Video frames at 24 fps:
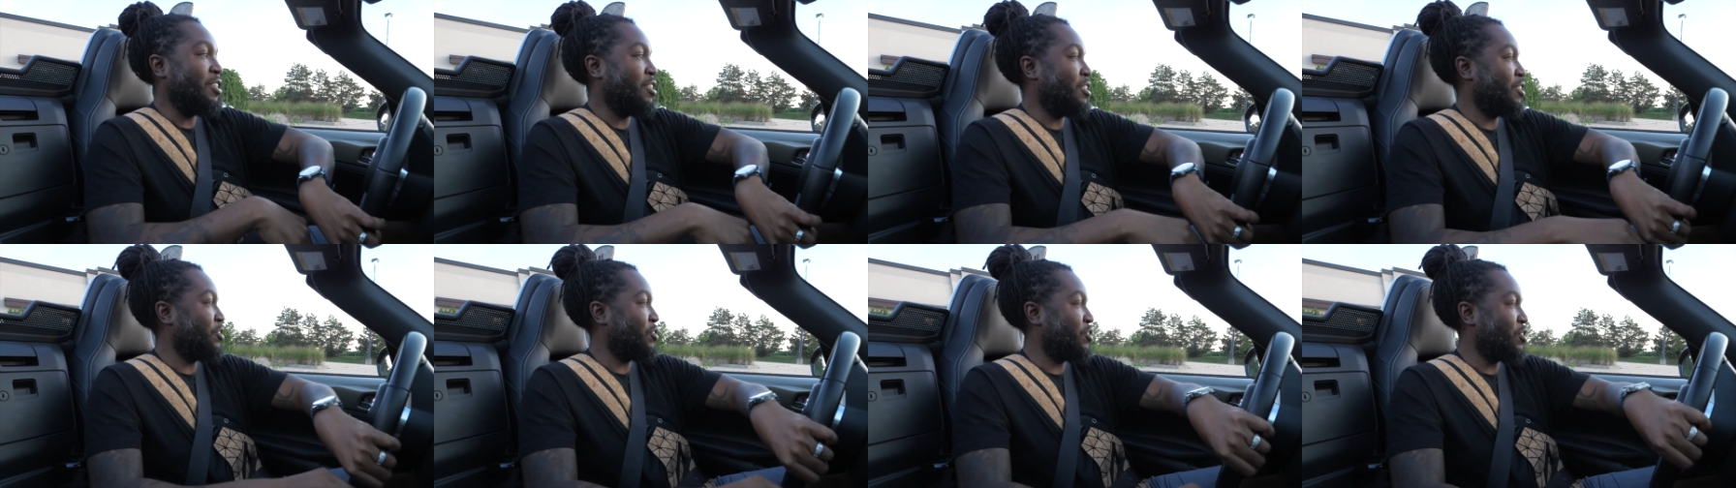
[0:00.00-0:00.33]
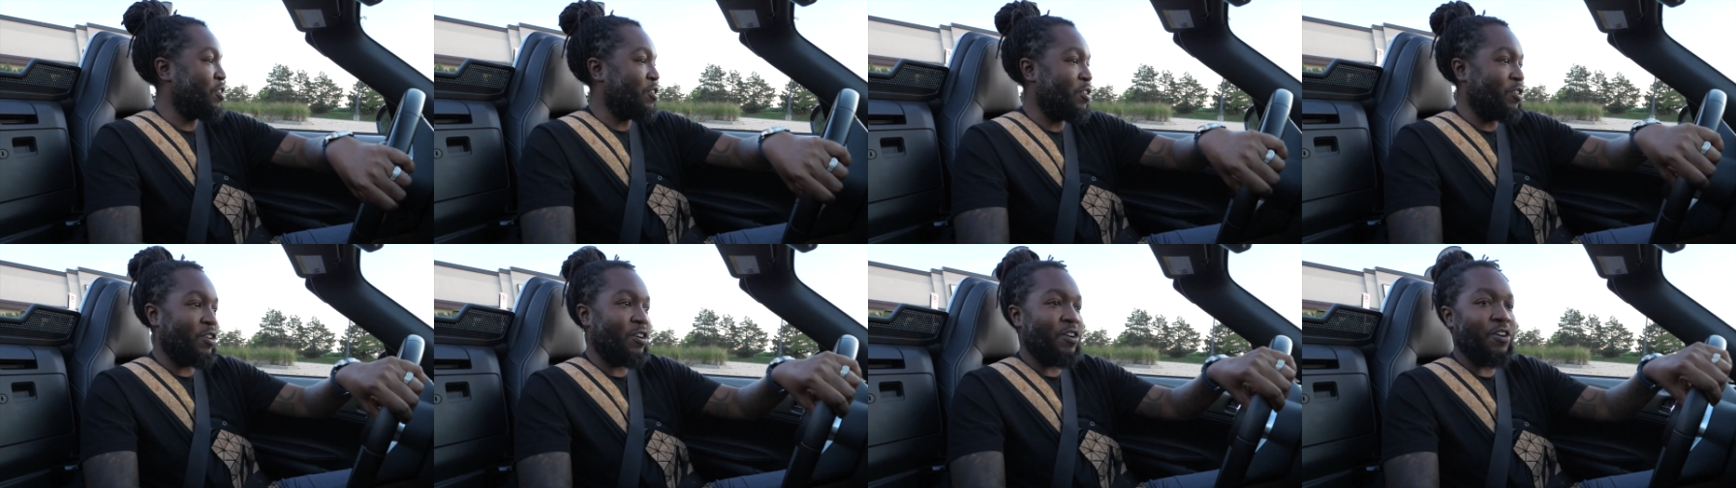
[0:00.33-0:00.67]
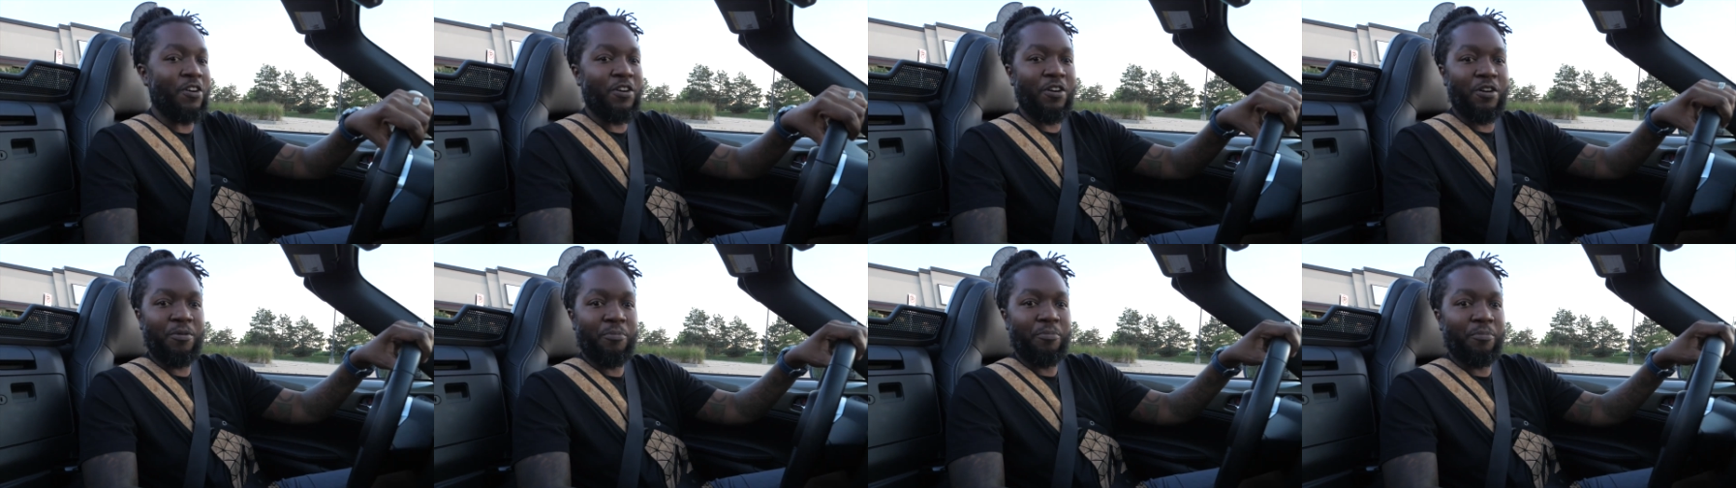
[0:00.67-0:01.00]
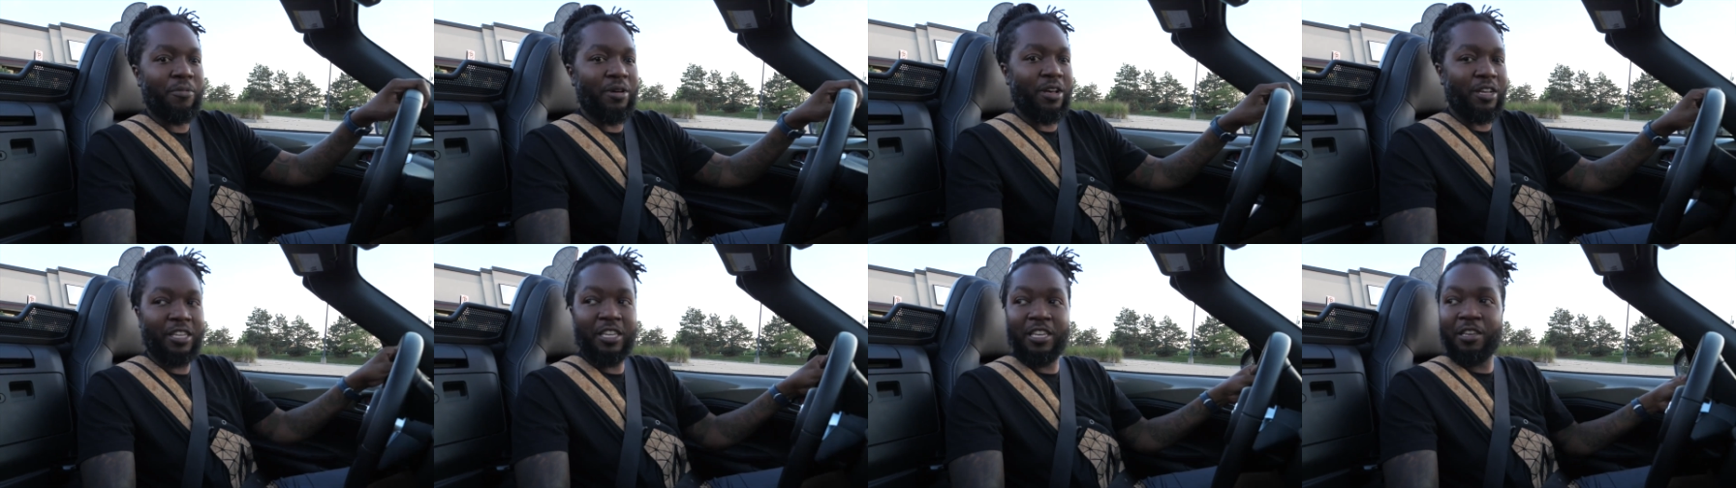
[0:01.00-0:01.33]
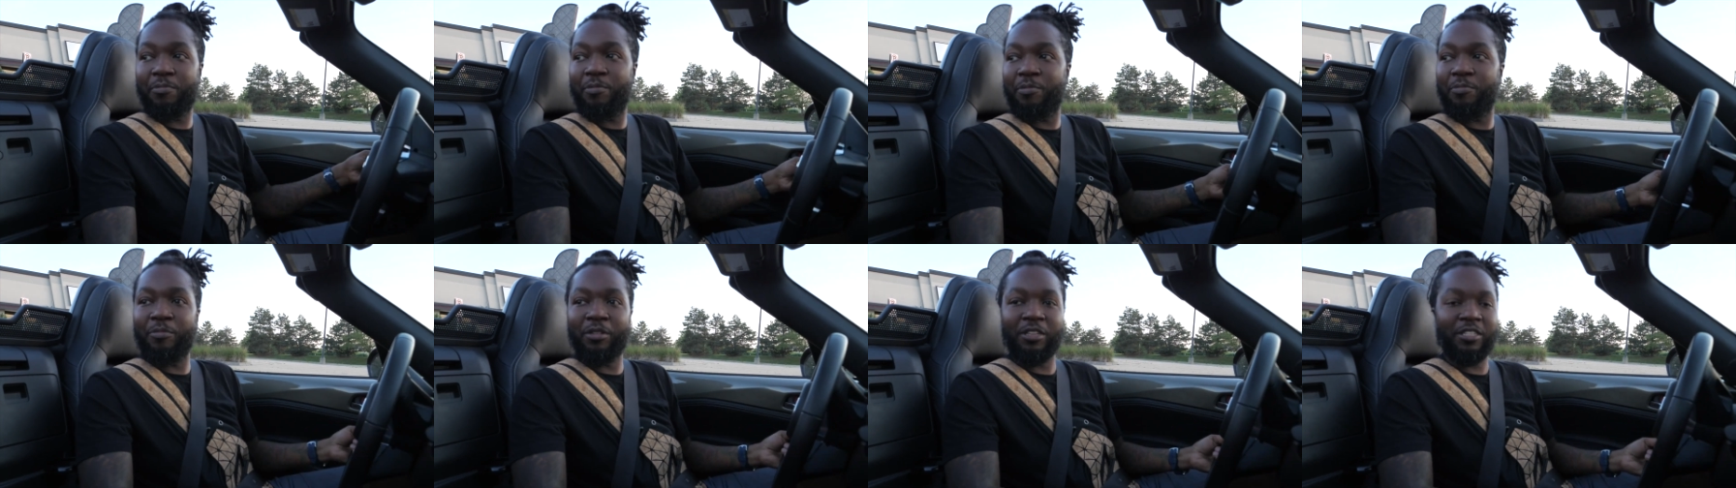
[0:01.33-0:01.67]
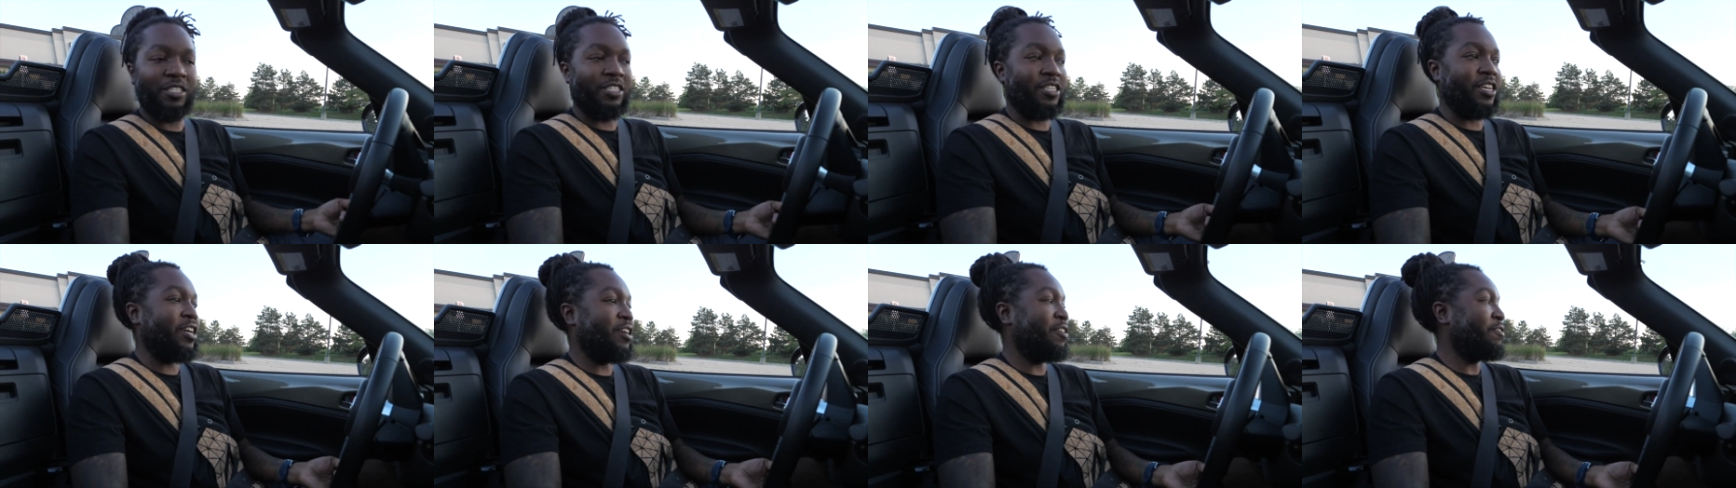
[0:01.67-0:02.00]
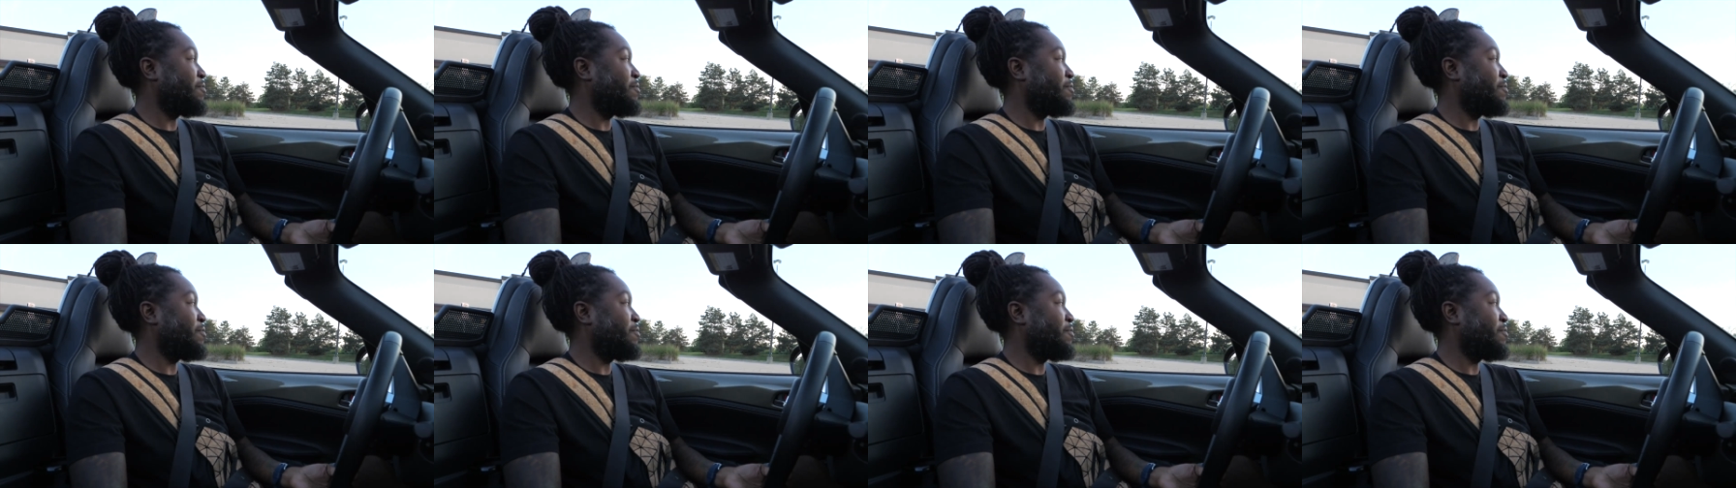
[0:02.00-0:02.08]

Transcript: control on, but keeping me safe.